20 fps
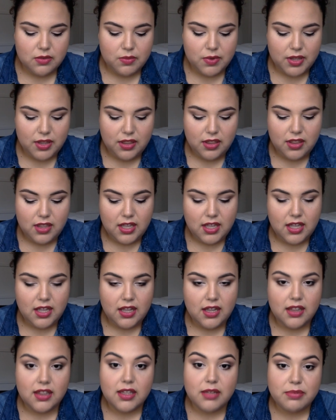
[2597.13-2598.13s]
With
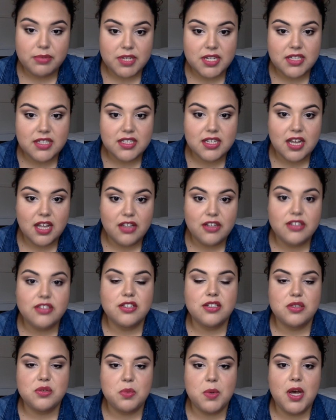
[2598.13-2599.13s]
the LipSense colors
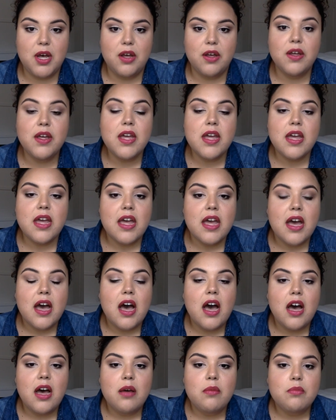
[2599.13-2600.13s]
as well,
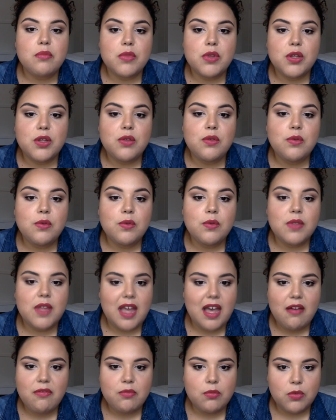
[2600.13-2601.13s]
they
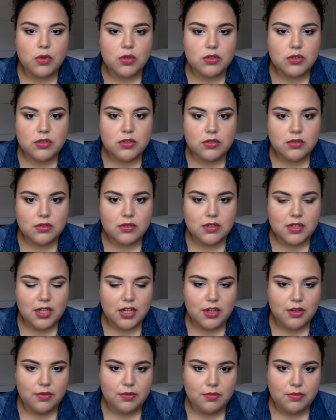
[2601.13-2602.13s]
have
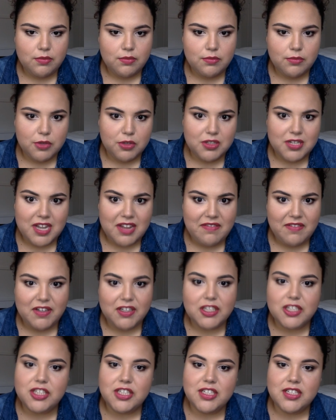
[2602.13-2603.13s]

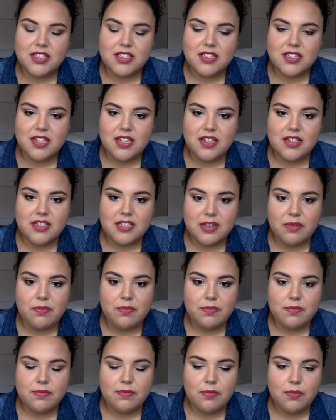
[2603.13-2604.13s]
multi-functions in
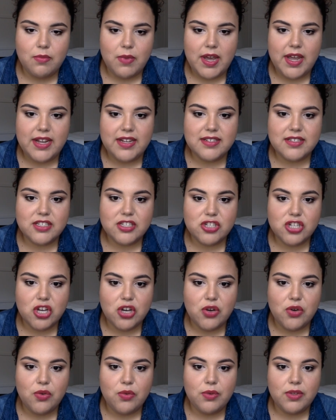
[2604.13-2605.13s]
some ways.
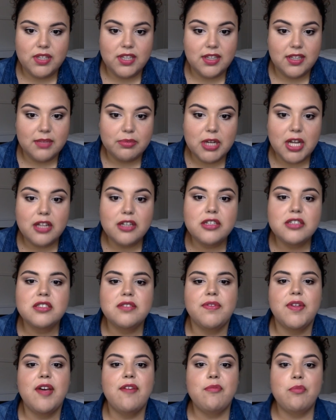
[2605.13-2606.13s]
So with the lip colors,
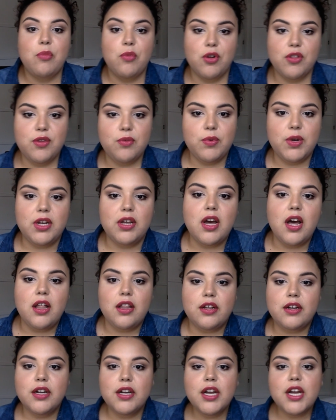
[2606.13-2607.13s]
if you have more than one
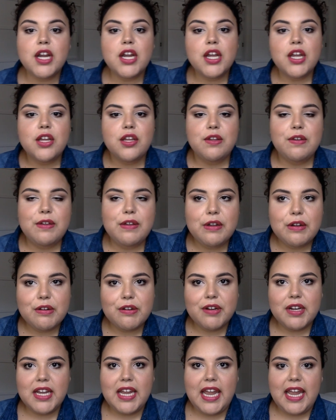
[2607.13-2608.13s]
color, you can
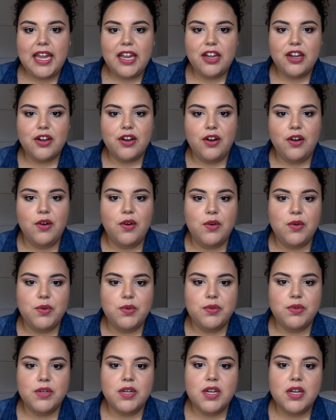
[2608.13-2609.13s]
create your
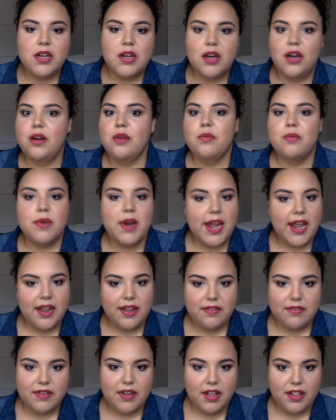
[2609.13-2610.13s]
own array
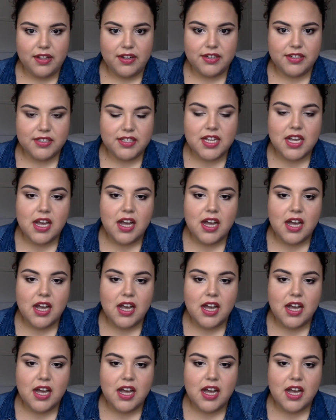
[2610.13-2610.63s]
of colors.